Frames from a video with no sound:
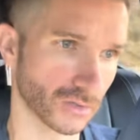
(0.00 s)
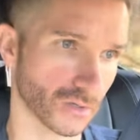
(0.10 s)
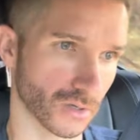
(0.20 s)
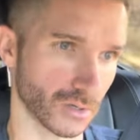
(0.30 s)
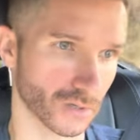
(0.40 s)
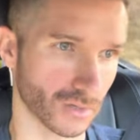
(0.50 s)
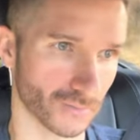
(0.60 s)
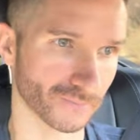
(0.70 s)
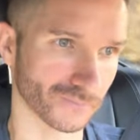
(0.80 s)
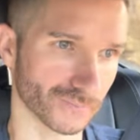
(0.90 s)

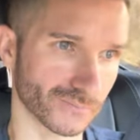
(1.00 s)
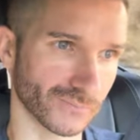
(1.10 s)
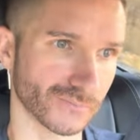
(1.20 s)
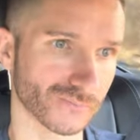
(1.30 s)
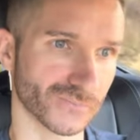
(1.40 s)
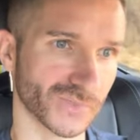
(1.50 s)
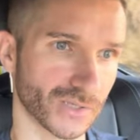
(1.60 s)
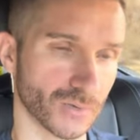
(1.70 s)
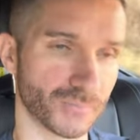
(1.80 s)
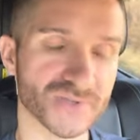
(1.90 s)
um, you
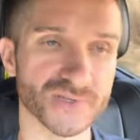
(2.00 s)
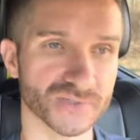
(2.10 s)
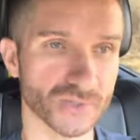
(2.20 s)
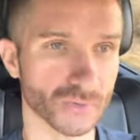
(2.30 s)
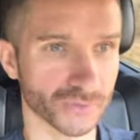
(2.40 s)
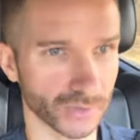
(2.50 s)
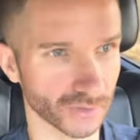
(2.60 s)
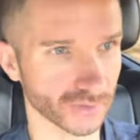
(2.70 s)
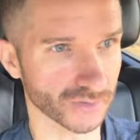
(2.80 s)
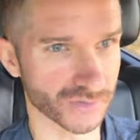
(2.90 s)
know, business
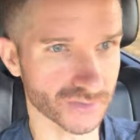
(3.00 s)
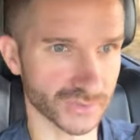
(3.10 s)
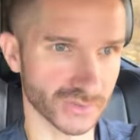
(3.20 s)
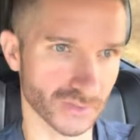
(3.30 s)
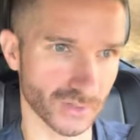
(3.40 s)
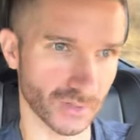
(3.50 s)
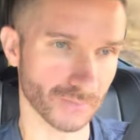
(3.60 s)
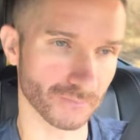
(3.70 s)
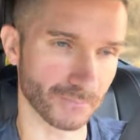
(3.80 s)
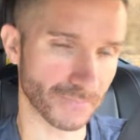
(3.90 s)
owners,
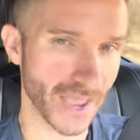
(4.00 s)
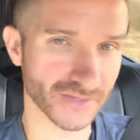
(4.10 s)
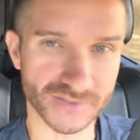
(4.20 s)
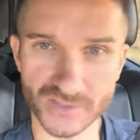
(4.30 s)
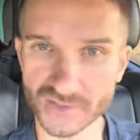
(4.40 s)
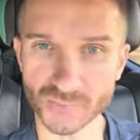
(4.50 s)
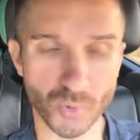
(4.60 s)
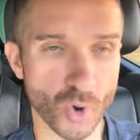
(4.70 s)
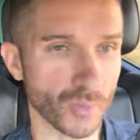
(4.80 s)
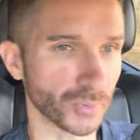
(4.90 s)
um, peasants,
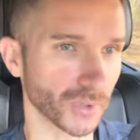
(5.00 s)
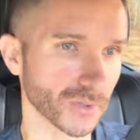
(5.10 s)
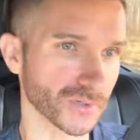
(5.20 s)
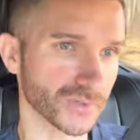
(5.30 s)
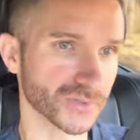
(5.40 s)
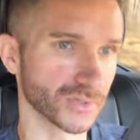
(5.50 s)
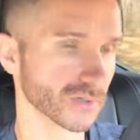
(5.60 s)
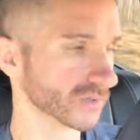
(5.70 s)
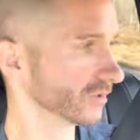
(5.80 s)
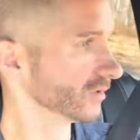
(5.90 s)
paupers,
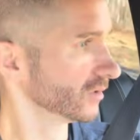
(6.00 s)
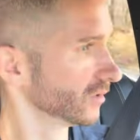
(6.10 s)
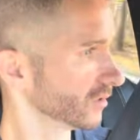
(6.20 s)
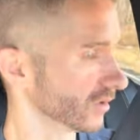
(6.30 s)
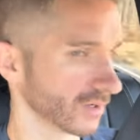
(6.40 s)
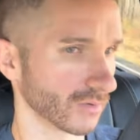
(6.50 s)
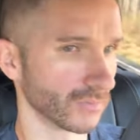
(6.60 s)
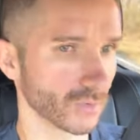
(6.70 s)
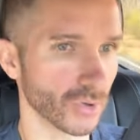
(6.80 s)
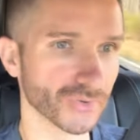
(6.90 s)

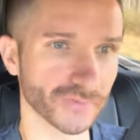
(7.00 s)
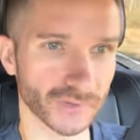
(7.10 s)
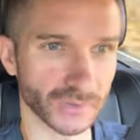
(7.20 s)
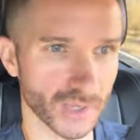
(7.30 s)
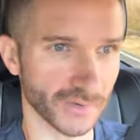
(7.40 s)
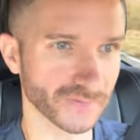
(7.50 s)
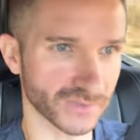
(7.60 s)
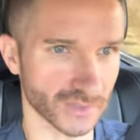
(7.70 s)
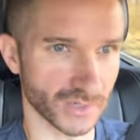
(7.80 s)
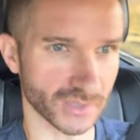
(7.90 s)
um, all different
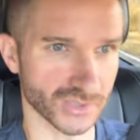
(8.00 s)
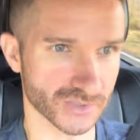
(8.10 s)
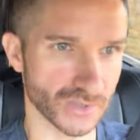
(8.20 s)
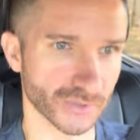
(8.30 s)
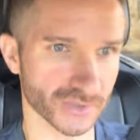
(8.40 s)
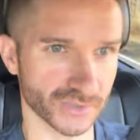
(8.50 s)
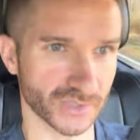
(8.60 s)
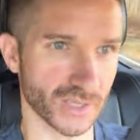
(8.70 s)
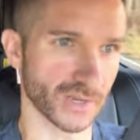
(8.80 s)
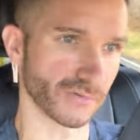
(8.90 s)
lives. And I just notice,
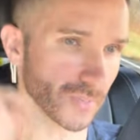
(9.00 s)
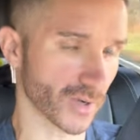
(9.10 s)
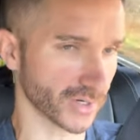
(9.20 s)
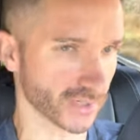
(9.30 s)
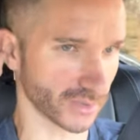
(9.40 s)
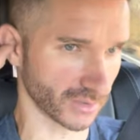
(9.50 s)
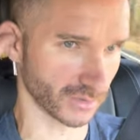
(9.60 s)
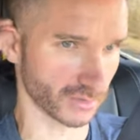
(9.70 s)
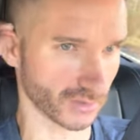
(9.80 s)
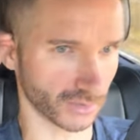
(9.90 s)
again, everybody,
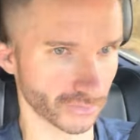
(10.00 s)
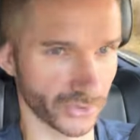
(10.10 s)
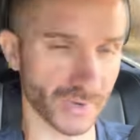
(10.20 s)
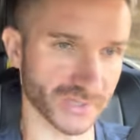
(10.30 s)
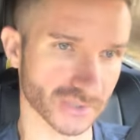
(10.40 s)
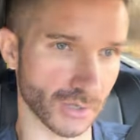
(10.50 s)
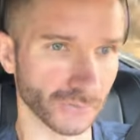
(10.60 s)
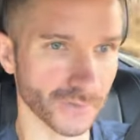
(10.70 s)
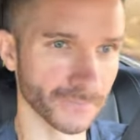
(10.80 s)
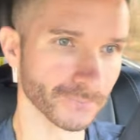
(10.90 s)
including
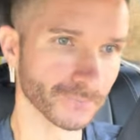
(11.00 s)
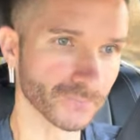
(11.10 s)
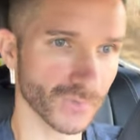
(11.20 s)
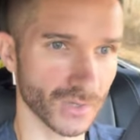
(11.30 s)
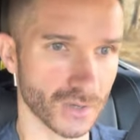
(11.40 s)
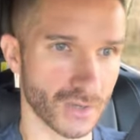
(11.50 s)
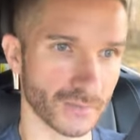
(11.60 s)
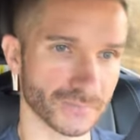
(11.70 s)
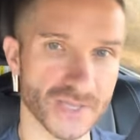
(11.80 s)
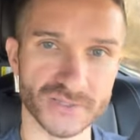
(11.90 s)
myself,
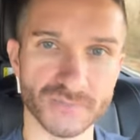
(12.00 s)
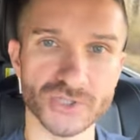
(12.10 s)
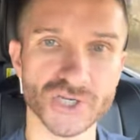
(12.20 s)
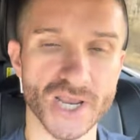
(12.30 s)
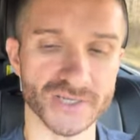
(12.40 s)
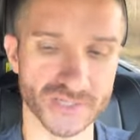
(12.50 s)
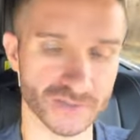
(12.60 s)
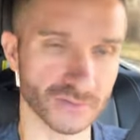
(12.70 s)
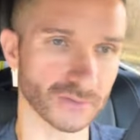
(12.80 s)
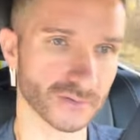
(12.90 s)
um, tends to be
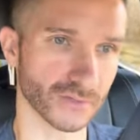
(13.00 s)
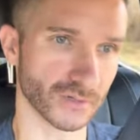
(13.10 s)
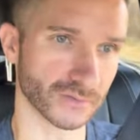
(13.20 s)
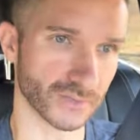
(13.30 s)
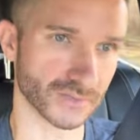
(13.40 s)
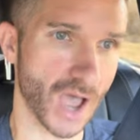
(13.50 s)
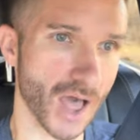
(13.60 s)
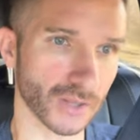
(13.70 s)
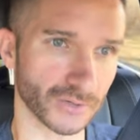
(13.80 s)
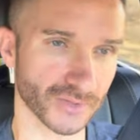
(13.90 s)
chasing the, the
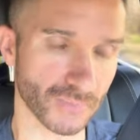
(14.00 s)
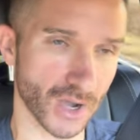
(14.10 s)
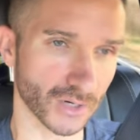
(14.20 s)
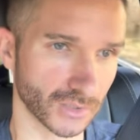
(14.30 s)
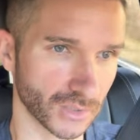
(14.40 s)
dollar, the buck,